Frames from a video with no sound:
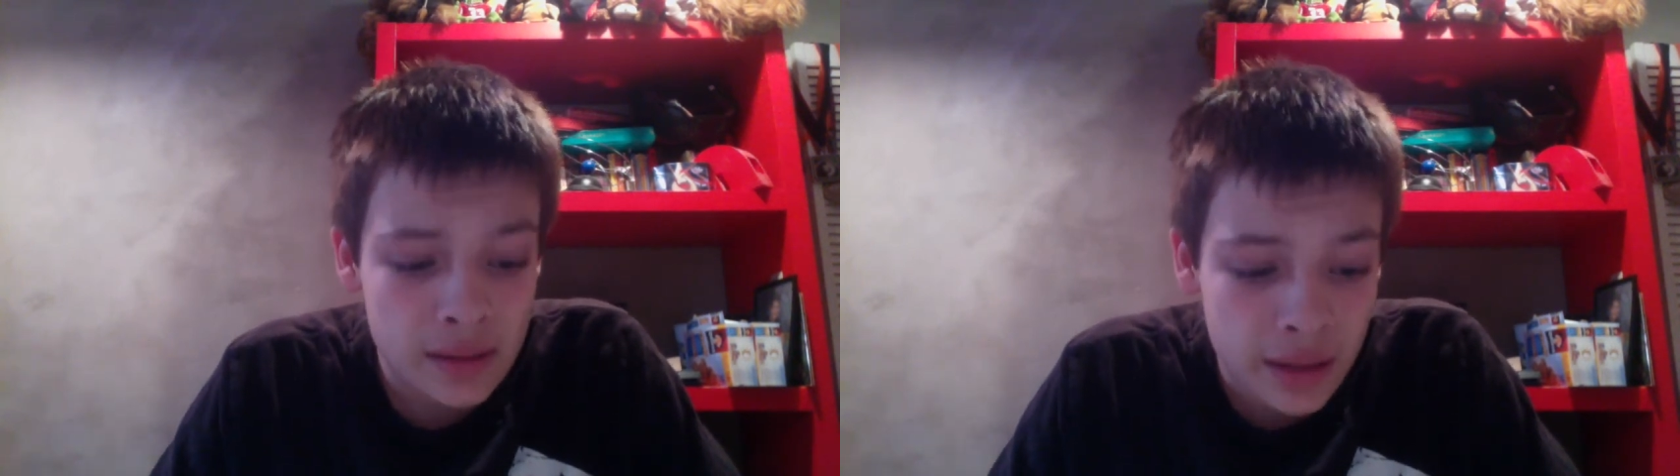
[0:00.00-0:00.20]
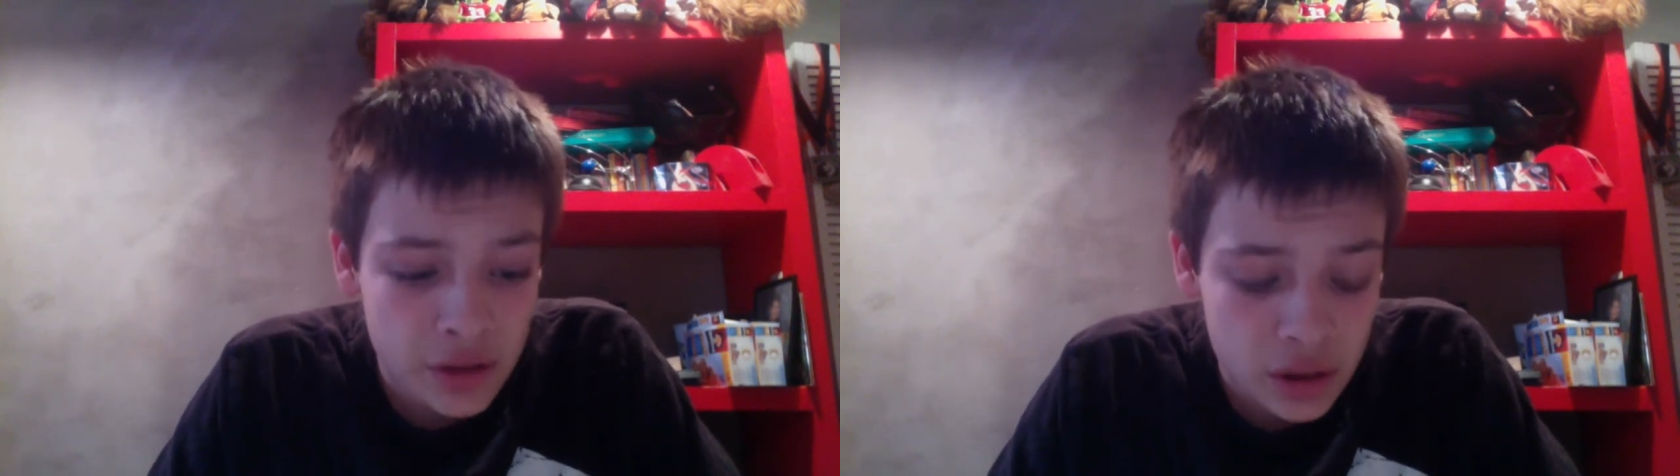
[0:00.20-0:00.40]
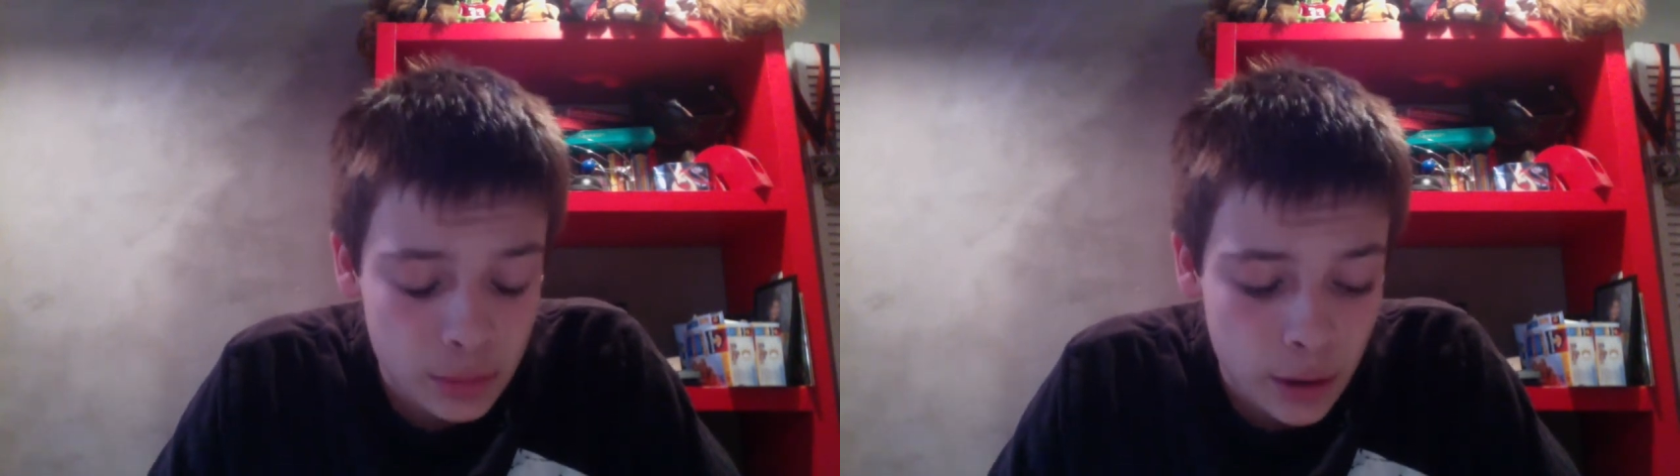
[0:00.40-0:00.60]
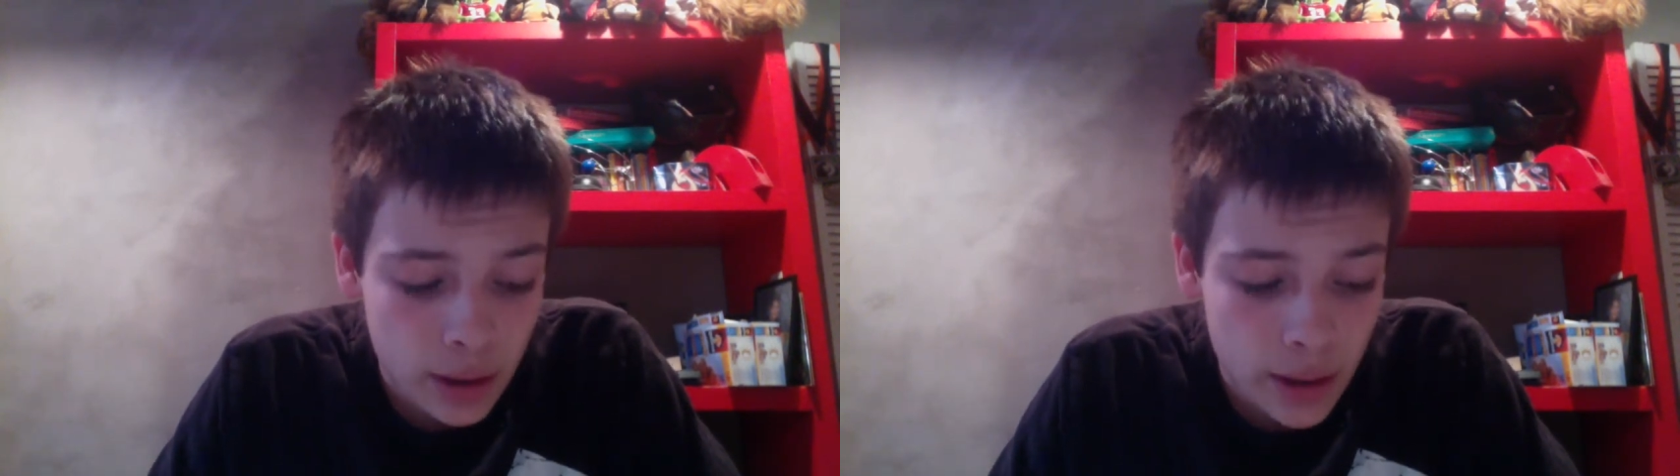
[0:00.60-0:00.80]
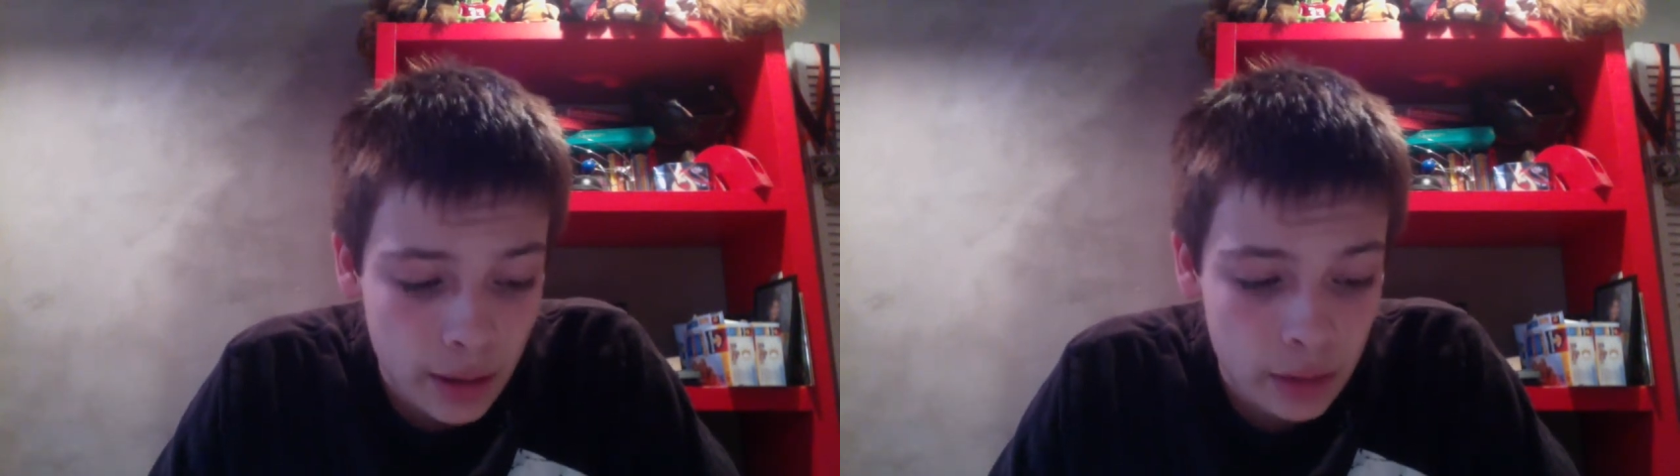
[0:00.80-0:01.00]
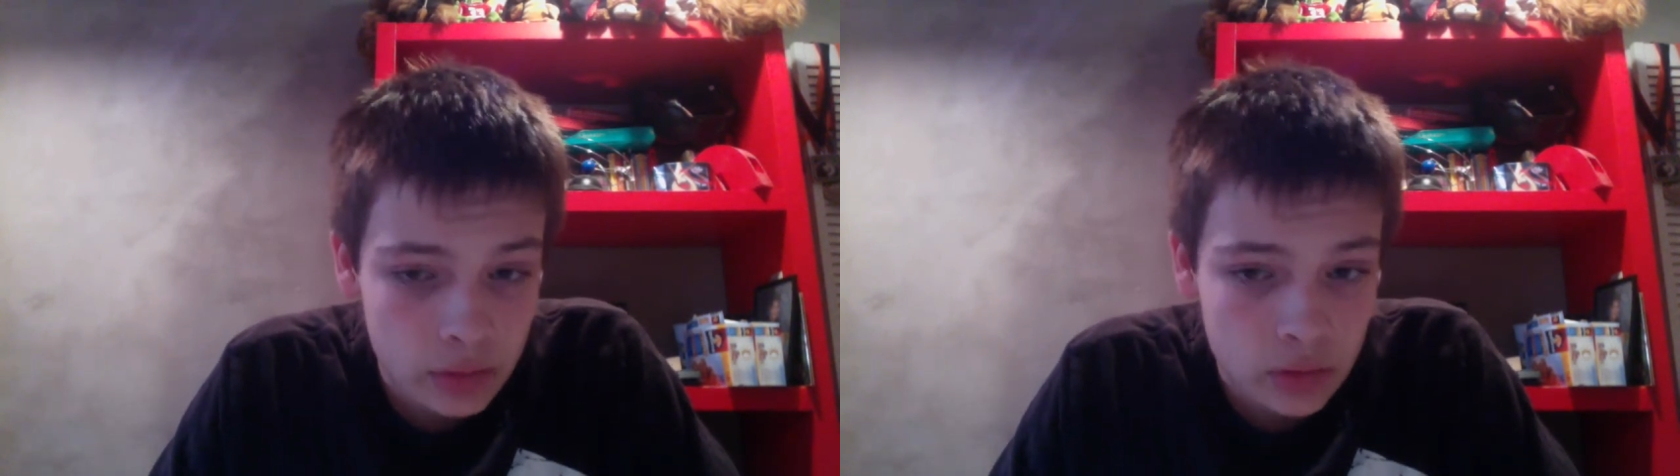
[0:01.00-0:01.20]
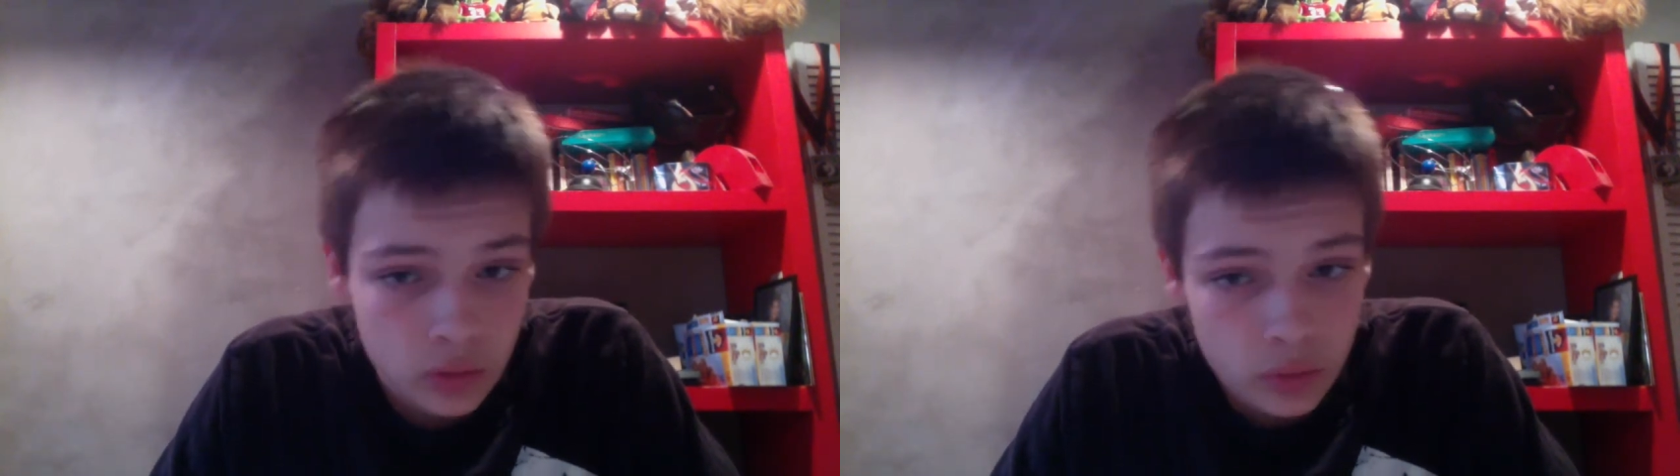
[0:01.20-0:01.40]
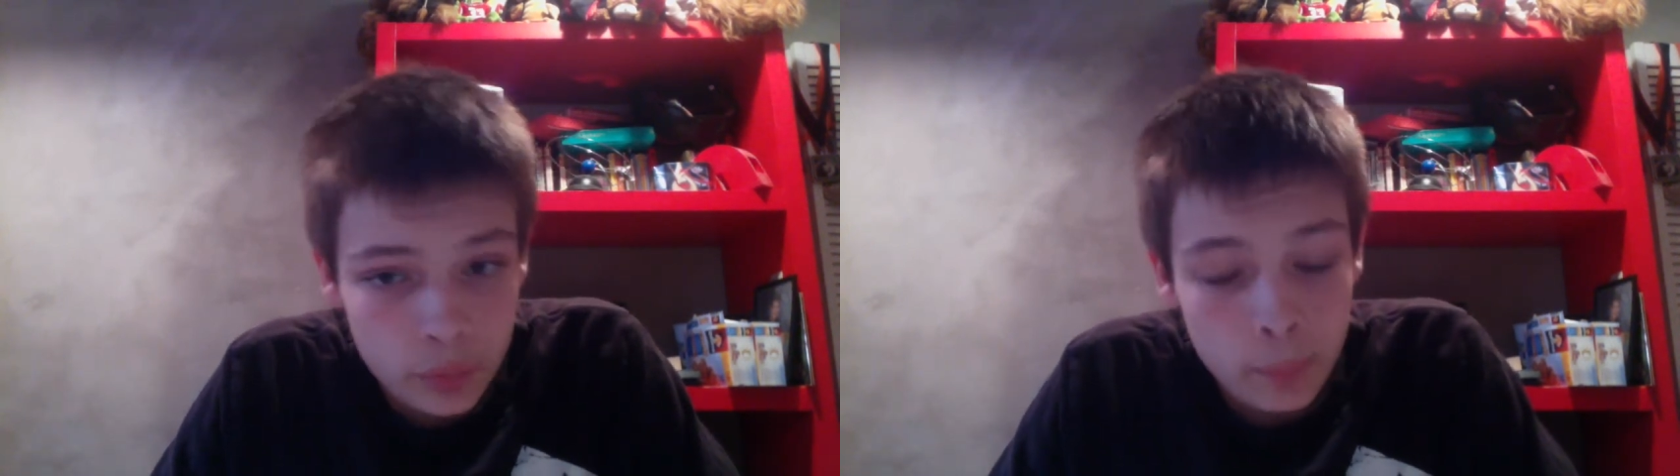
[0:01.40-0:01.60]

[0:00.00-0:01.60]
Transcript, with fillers: HDMI out, so